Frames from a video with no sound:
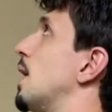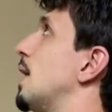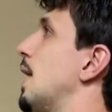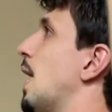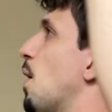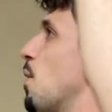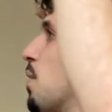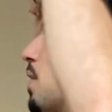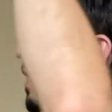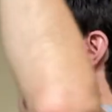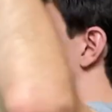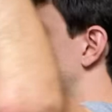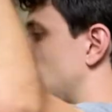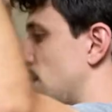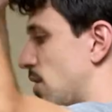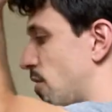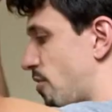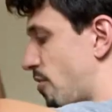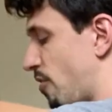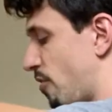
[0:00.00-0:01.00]
And now we're
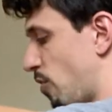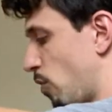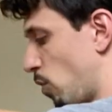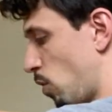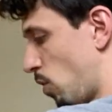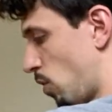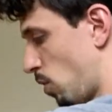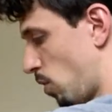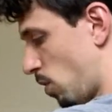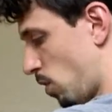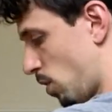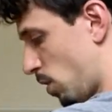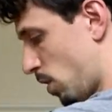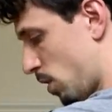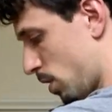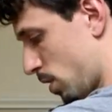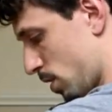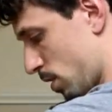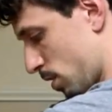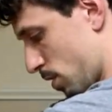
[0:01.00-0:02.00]
getting a
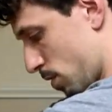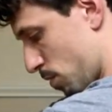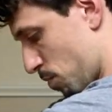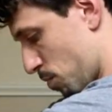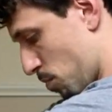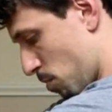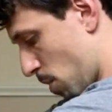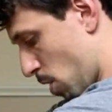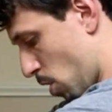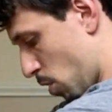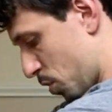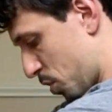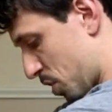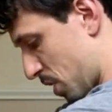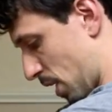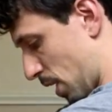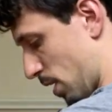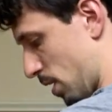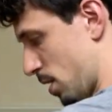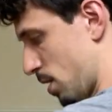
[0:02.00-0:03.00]
full
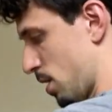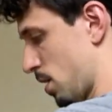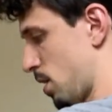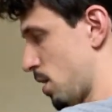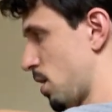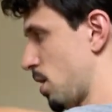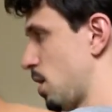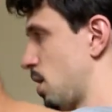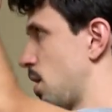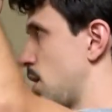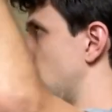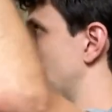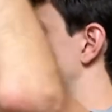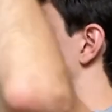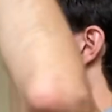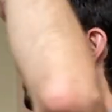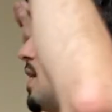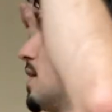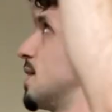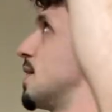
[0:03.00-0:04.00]
motion of
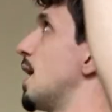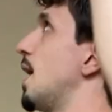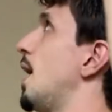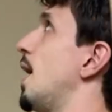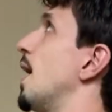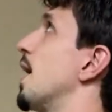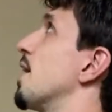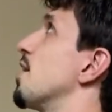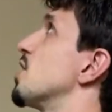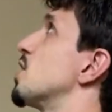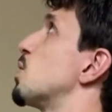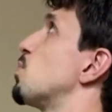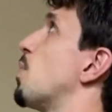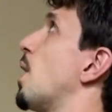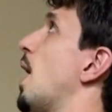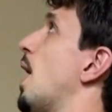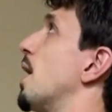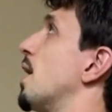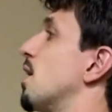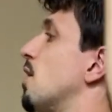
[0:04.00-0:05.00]
the entire
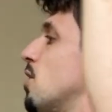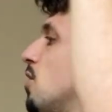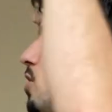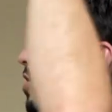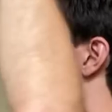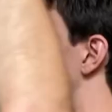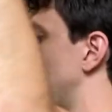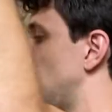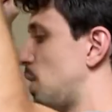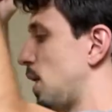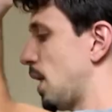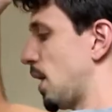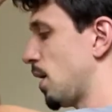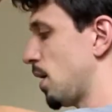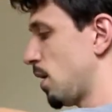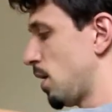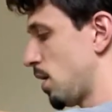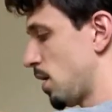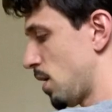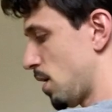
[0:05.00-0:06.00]
spine,
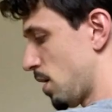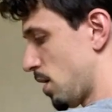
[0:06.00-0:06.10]
including